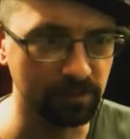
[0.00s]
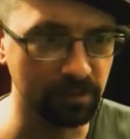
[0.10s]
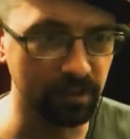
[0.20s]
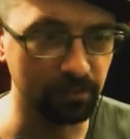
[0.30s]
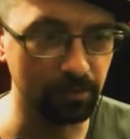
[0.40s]

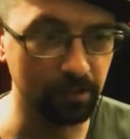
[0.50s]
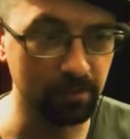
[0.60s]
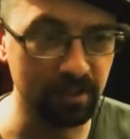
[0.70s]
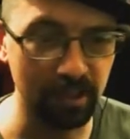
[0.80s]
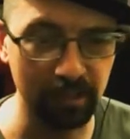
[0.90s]
Now I pretty much
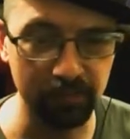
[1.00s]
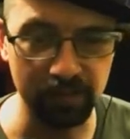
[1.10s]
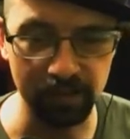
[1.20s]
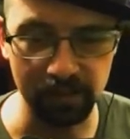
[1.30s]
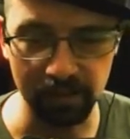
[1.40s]
got
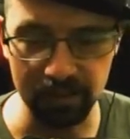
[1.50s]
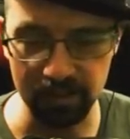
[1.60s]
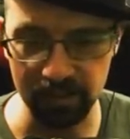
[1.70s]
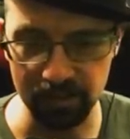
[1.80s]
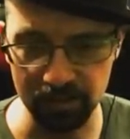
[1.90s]
everything. I just need
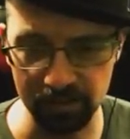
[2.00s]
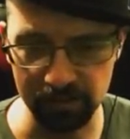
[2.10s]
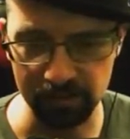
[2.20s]
a shield.